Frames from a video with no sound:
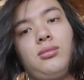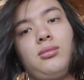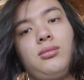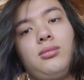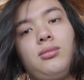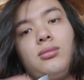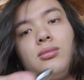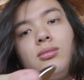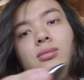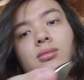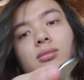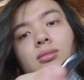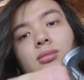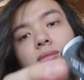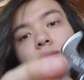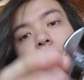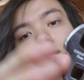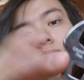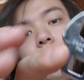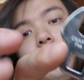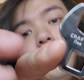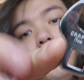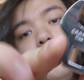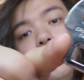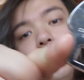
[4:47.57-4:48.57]

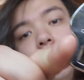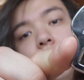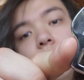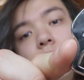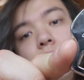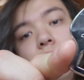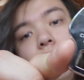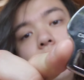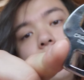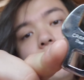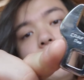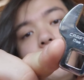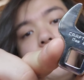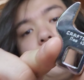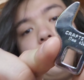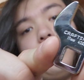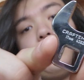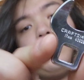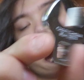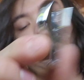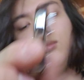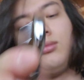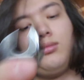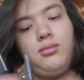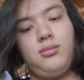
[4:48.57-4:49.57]

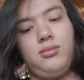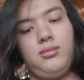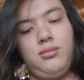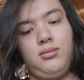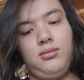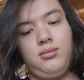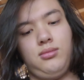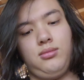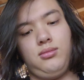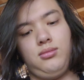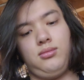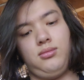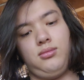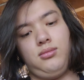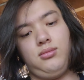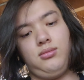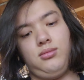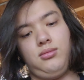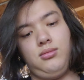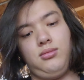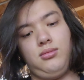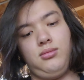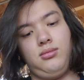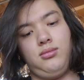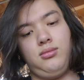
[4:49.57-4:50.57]

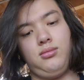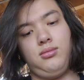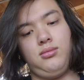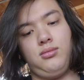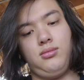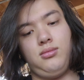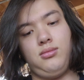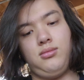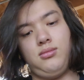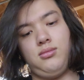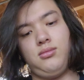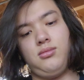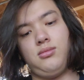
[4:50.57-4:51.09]
Nobody speaks.